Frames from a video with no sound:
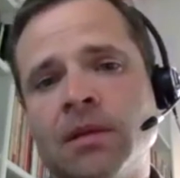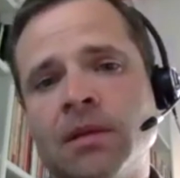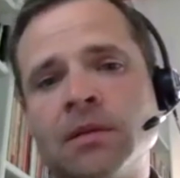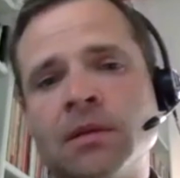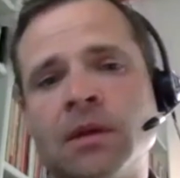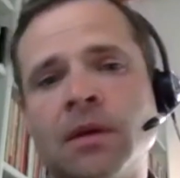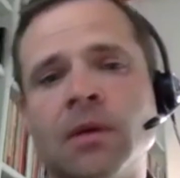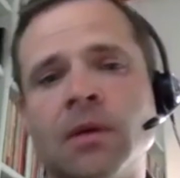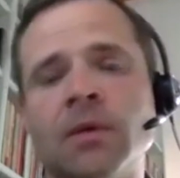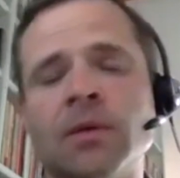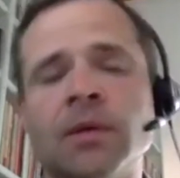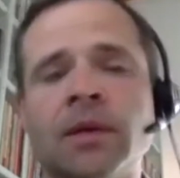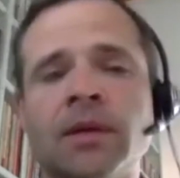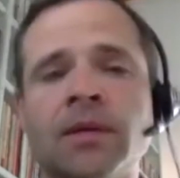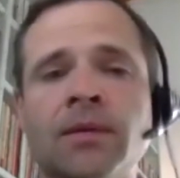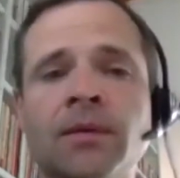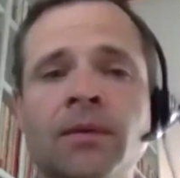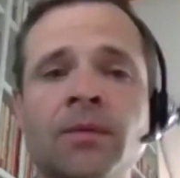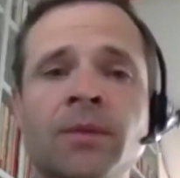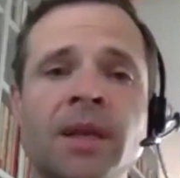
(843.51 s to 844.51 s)
So
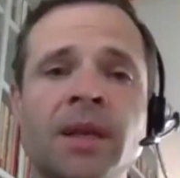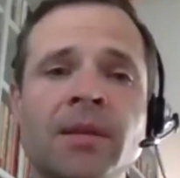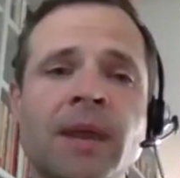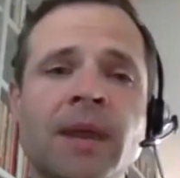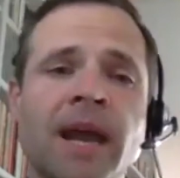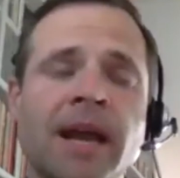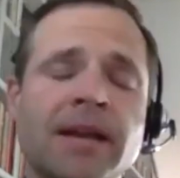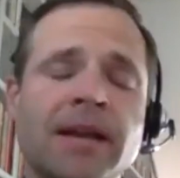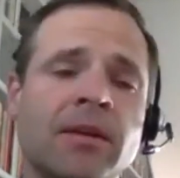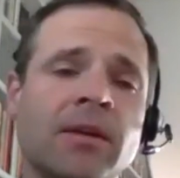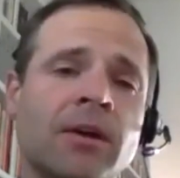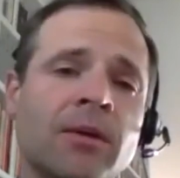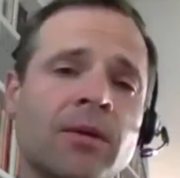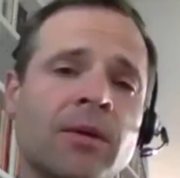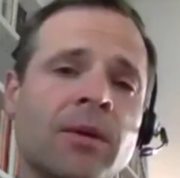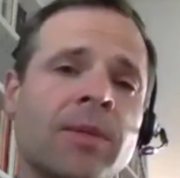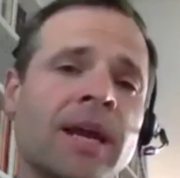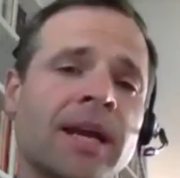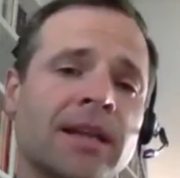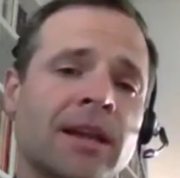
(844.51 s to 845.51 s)
if you've been impacted all the
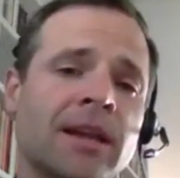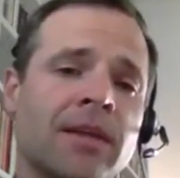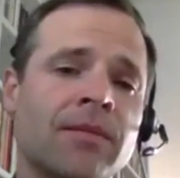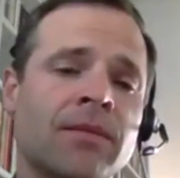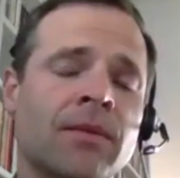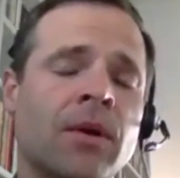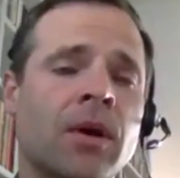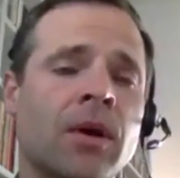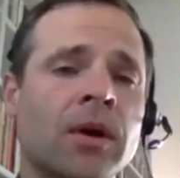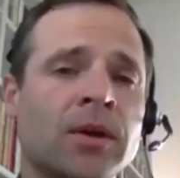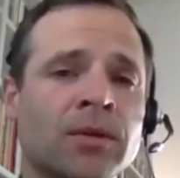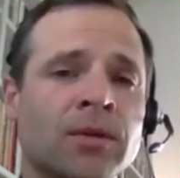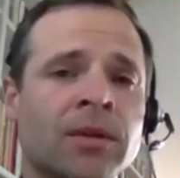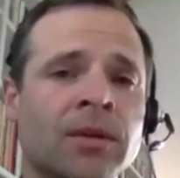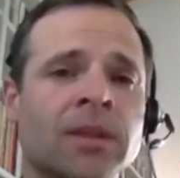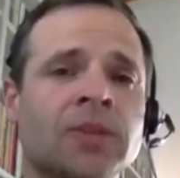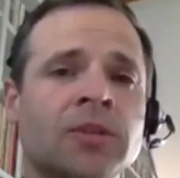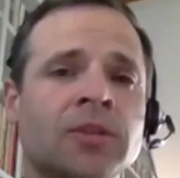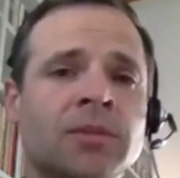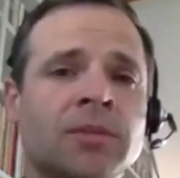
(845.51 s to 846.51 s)
way back that far, you
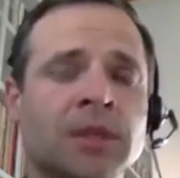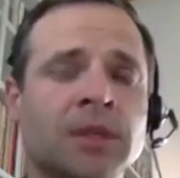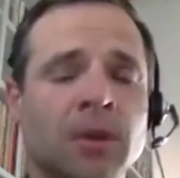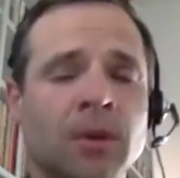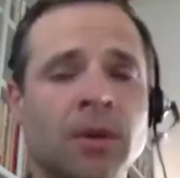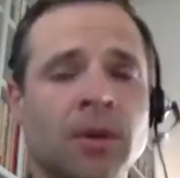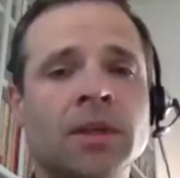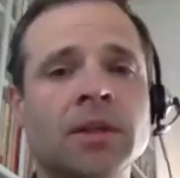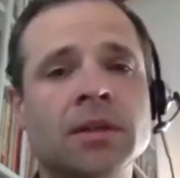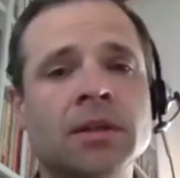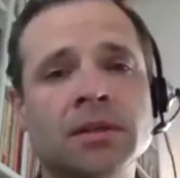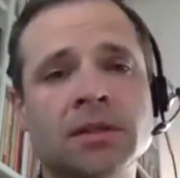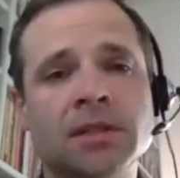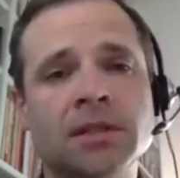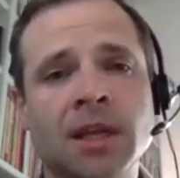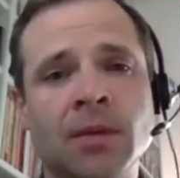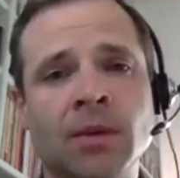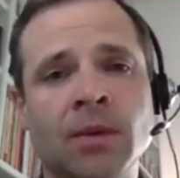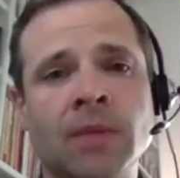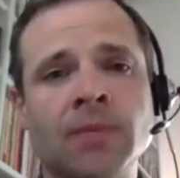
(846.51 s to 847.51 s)
really should be going to your
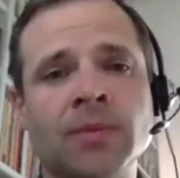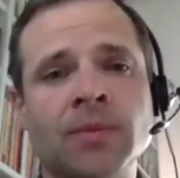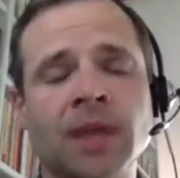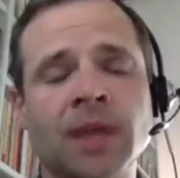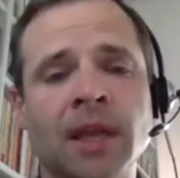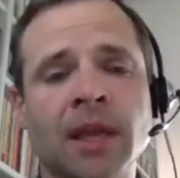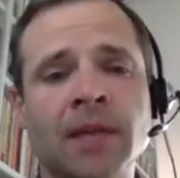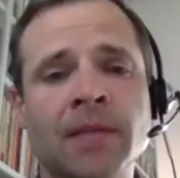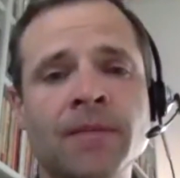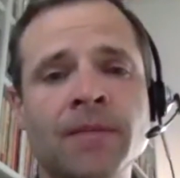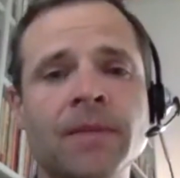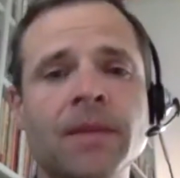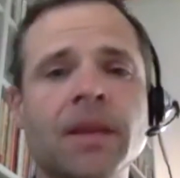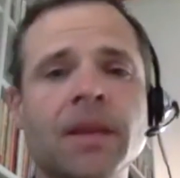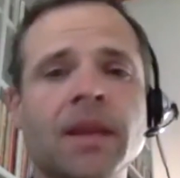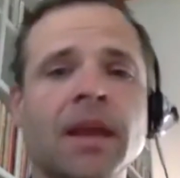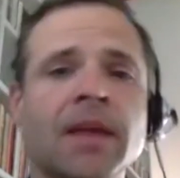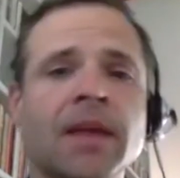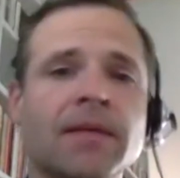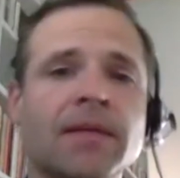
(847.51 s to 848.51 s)
state website
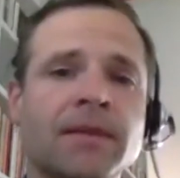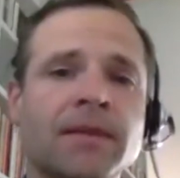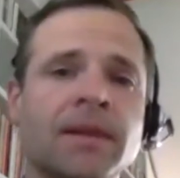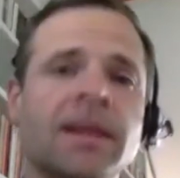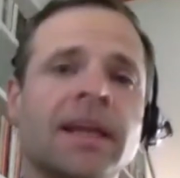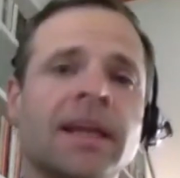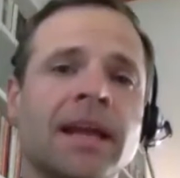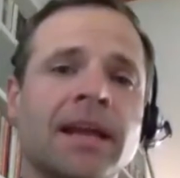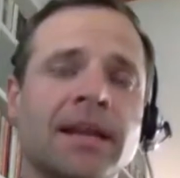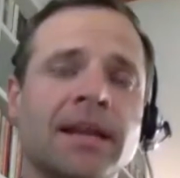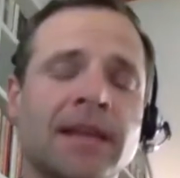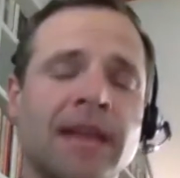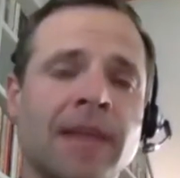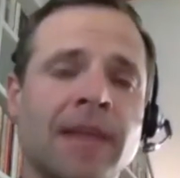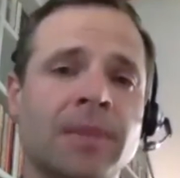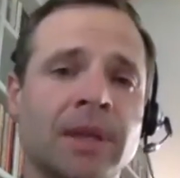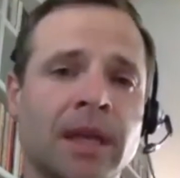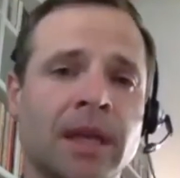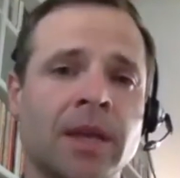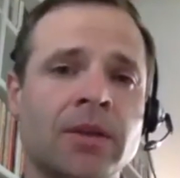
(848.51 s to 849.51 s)
and filling out the
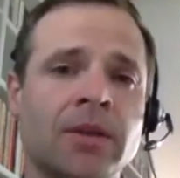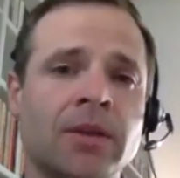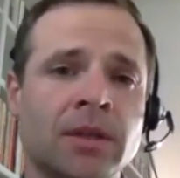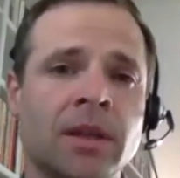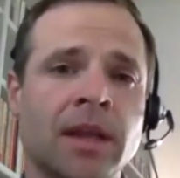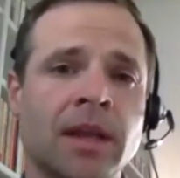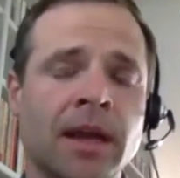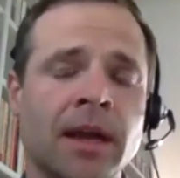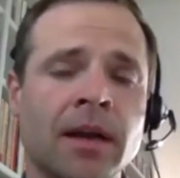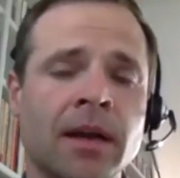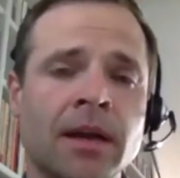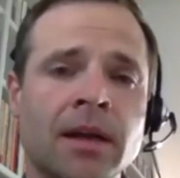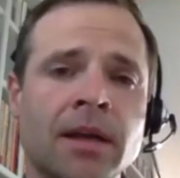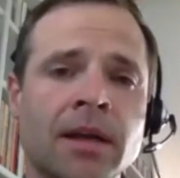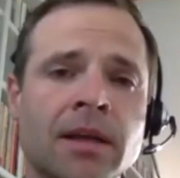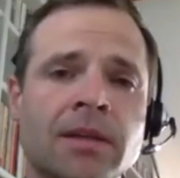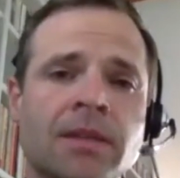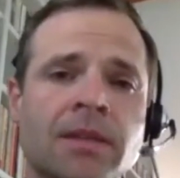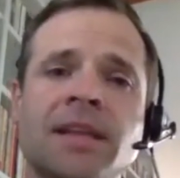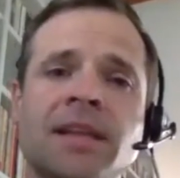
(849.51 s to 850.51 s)
application there.
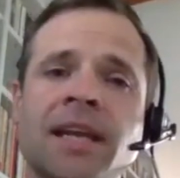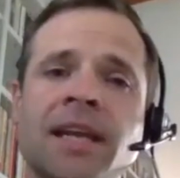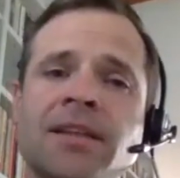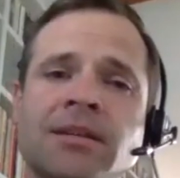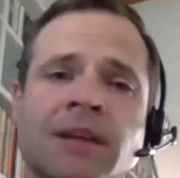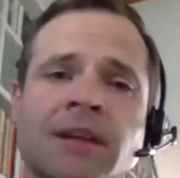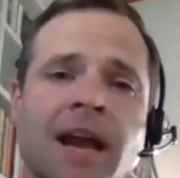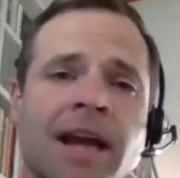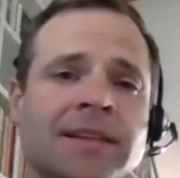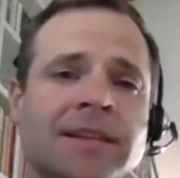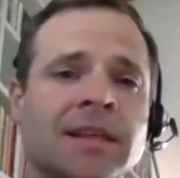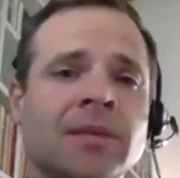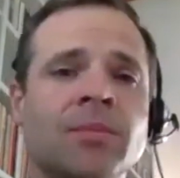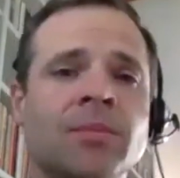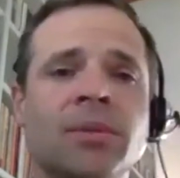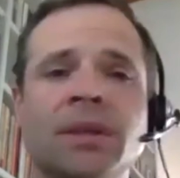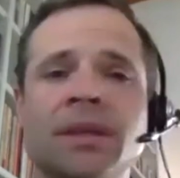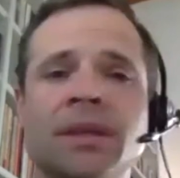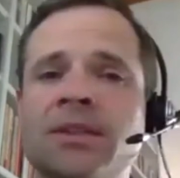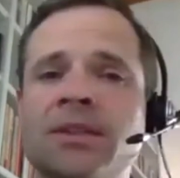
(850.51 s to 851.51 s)
The states are asking,
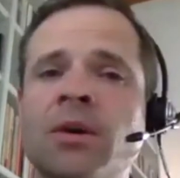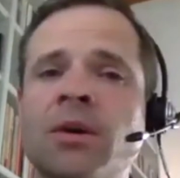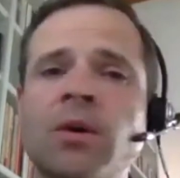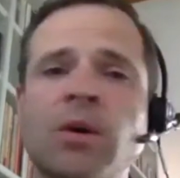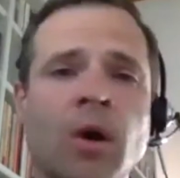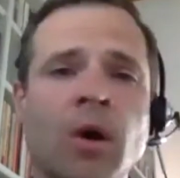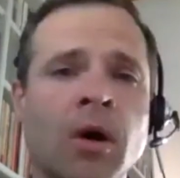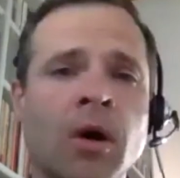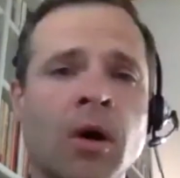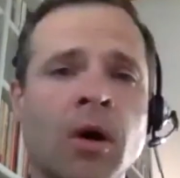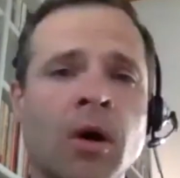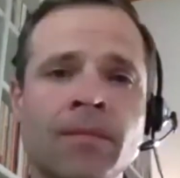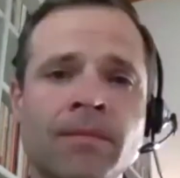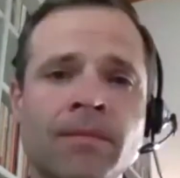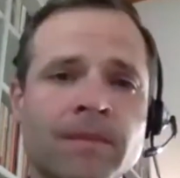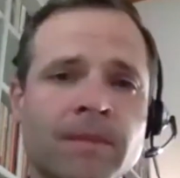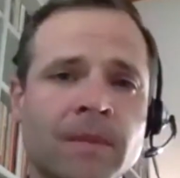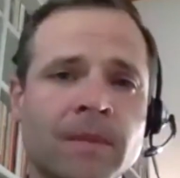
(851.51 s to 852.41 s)
please don't call them.